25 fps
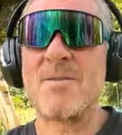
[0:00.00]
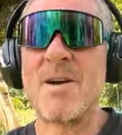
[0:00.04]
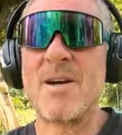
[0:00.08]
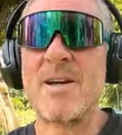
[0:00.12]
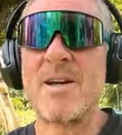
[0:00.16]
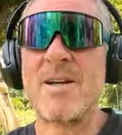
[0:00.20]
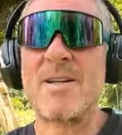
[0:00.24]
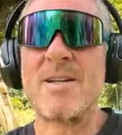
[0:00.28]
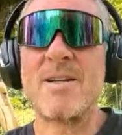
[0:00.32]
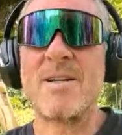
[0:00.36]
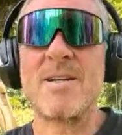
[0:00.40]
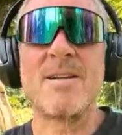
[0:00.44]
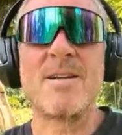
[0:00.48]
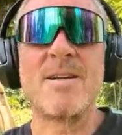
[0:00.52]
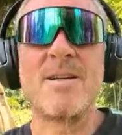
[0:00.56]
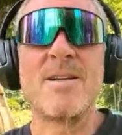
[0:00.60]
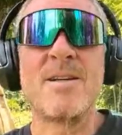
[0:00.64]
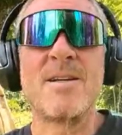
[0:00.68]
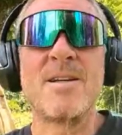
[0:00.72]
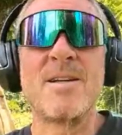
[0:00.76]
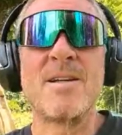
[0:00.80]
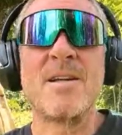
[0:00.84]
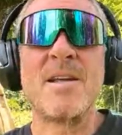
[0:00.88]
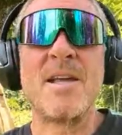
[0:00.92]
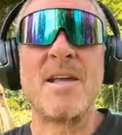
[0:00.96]
right?
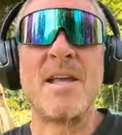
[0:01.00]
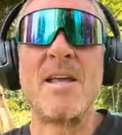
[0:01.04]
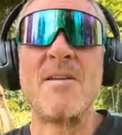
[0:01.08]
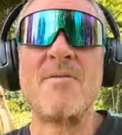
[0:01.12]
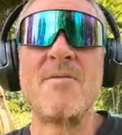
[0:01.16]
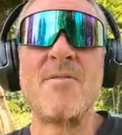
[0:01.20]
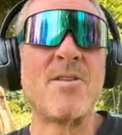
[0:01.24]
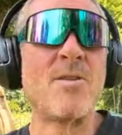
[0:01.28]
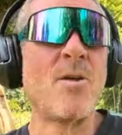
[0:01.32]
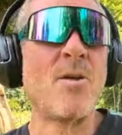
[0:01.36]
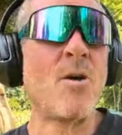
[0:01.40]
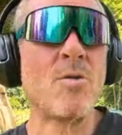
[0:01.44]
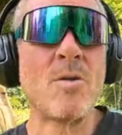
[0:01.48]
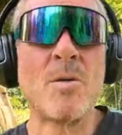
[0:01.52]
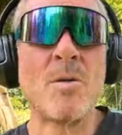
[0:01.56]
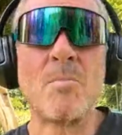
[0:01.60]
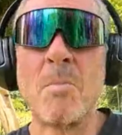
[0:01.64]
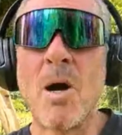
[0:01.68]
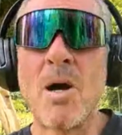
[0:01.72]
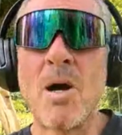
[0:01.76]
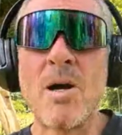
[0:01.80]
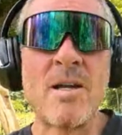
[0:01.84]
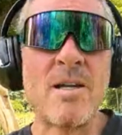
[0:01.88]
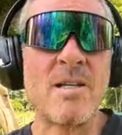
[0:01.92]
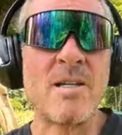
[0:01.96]
Even though the
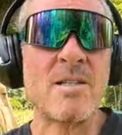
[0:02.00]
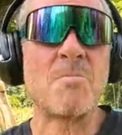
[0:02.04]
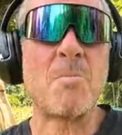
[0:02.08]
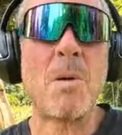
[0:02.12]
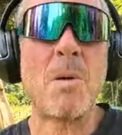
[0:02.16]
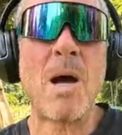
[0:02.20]
market's